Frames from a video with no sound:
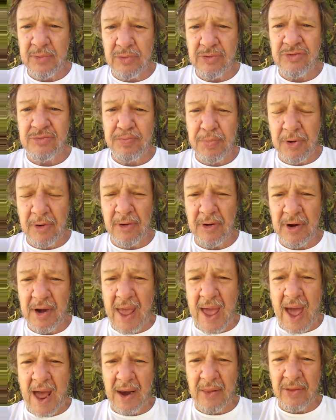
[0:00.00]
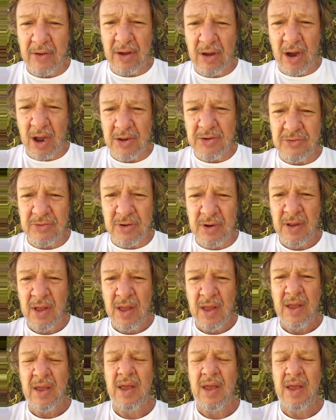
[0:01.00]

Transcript: was spirited out of the country